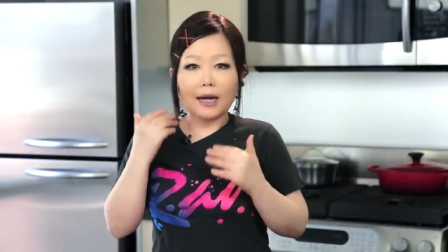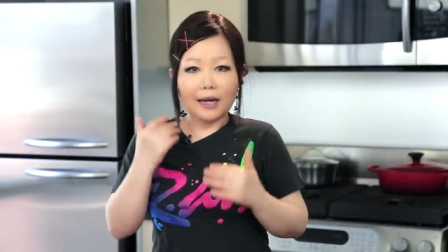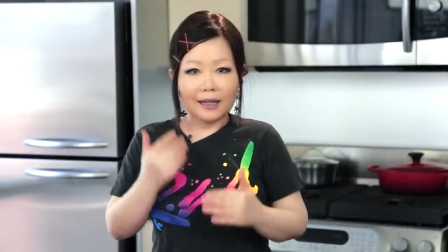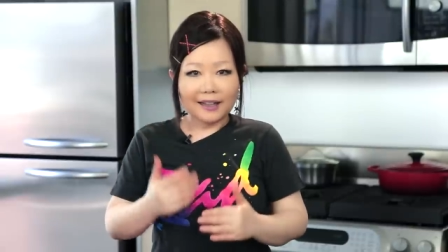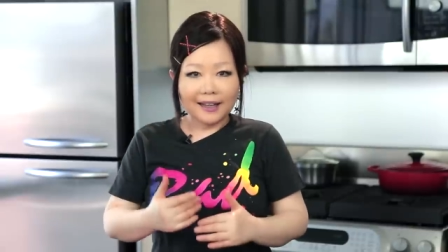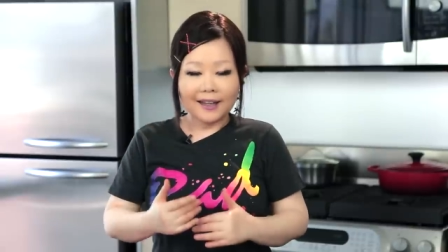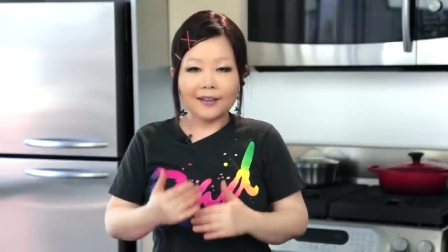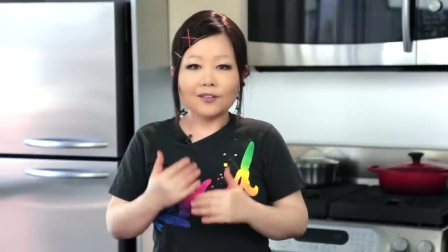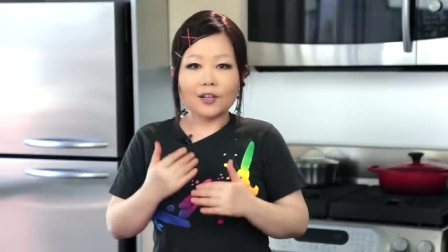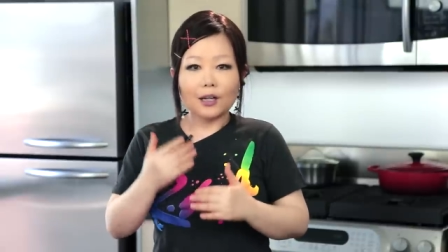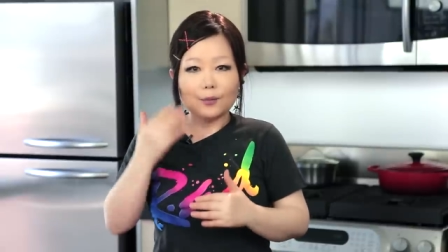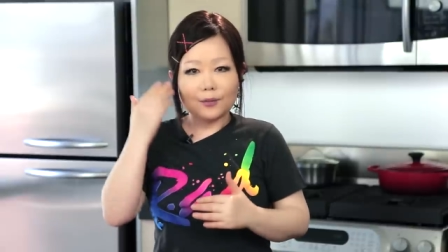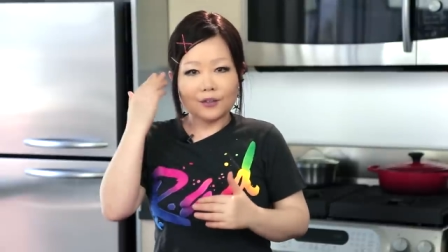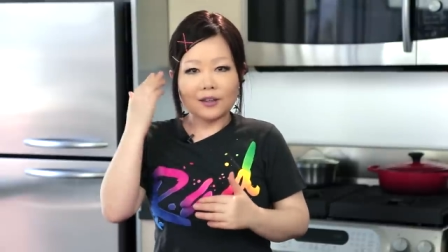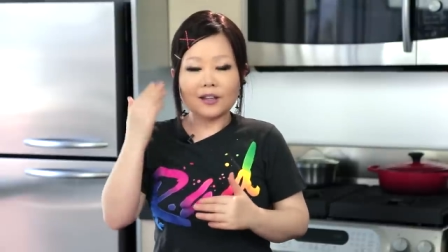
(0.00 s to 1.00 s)
I can't
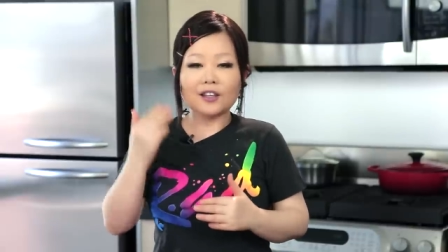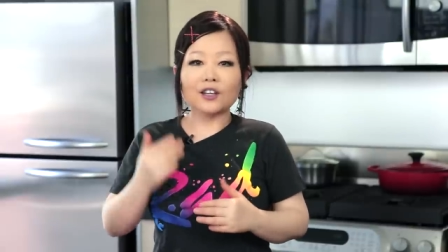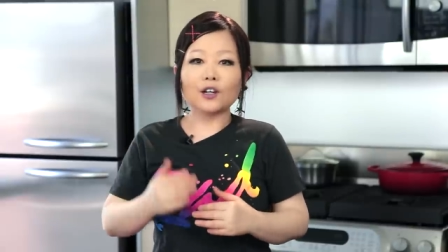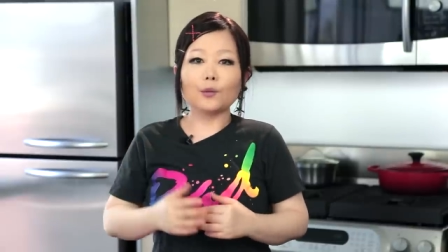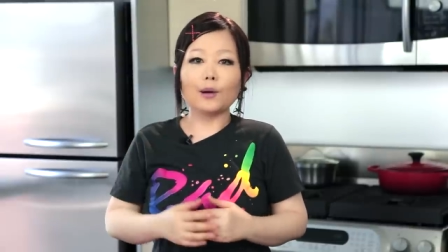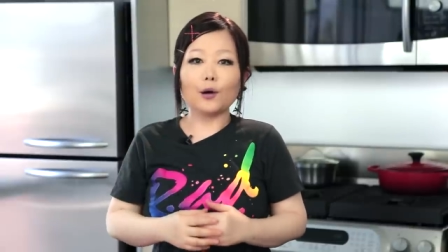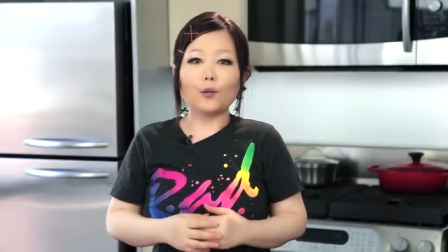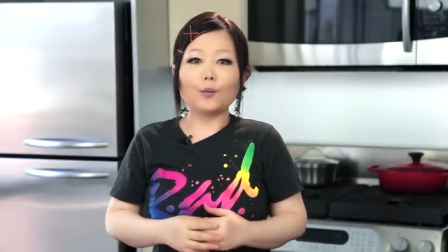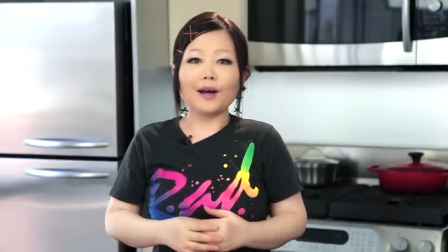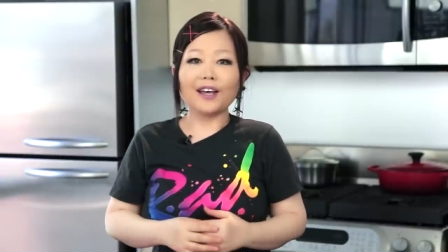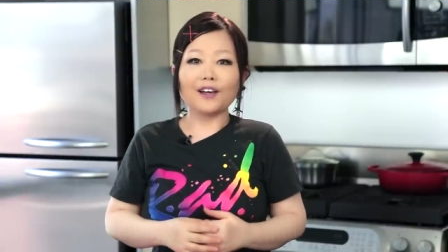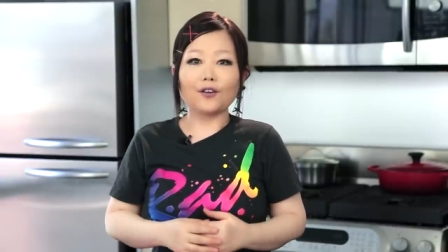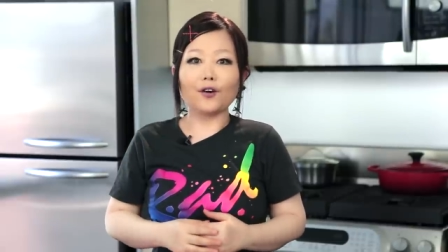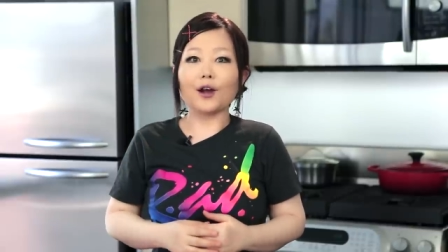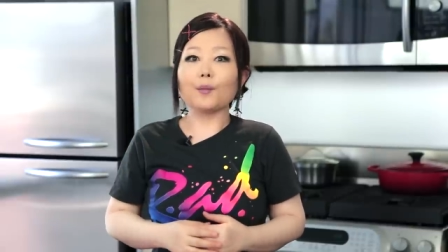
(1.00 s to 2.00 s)
help thinking about
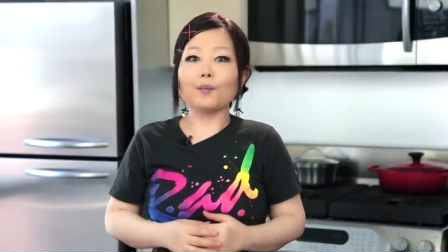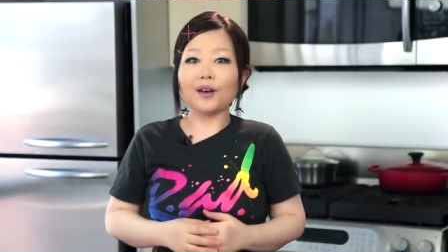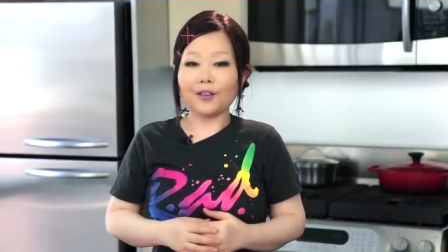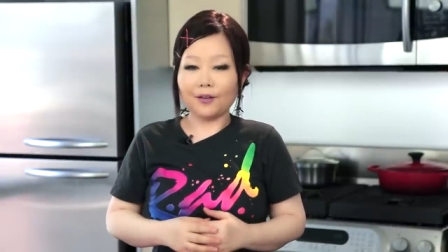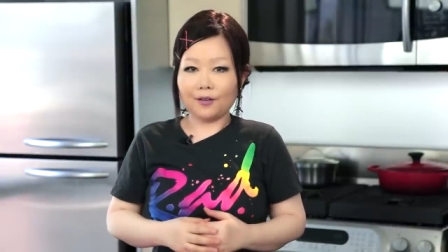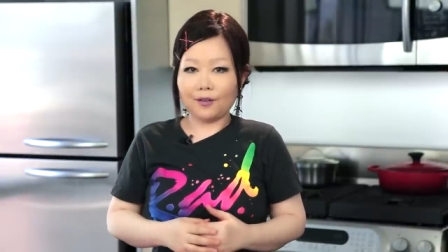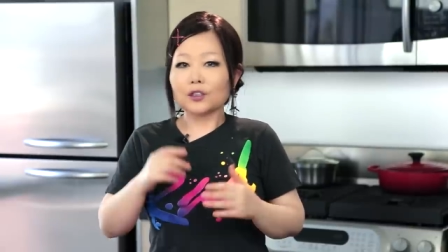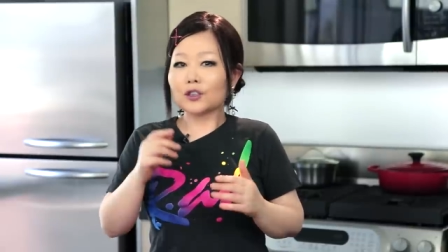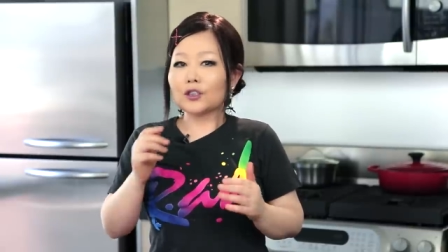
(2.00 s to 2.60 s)
my grandmother.